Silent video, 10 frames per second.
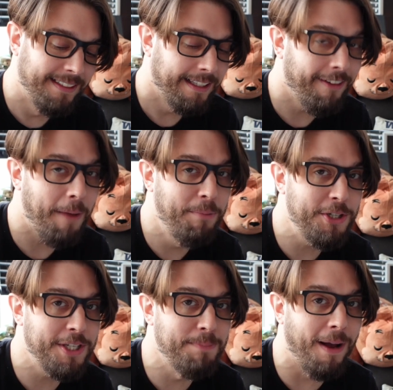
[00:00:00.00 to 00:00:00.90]
and I
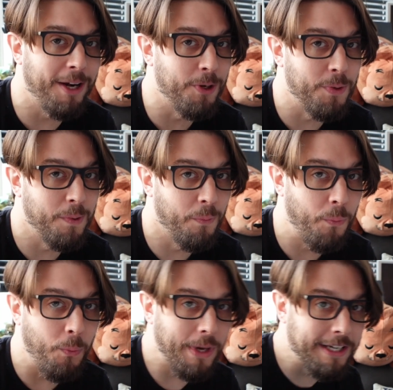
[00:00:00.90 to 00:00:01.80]
push this
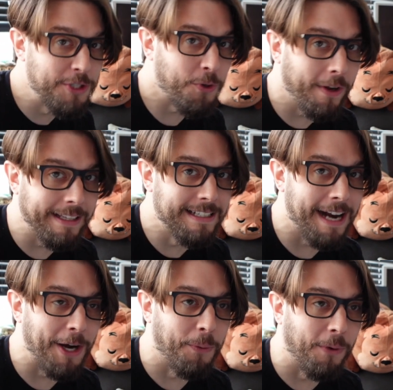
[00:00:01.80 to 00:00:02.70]
button, we destroy the
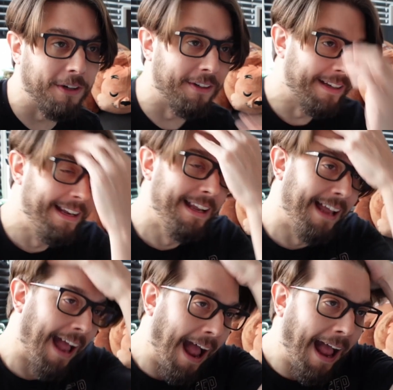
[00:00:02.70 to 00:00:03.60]
entire world.
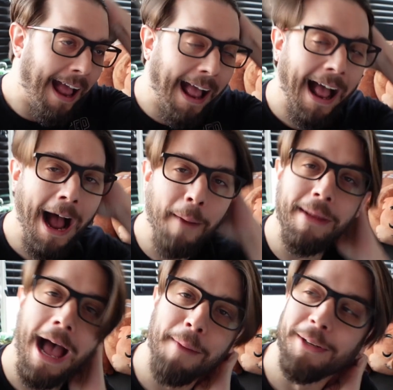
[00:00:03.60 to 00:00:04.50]

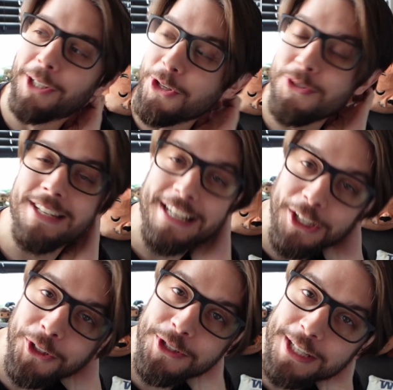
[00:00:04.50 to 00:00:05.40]
Oppenheimer goes
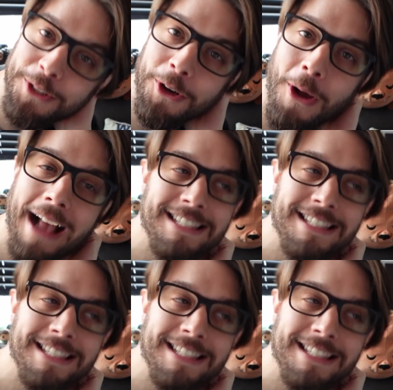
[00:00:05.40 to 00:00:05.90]
near zero. I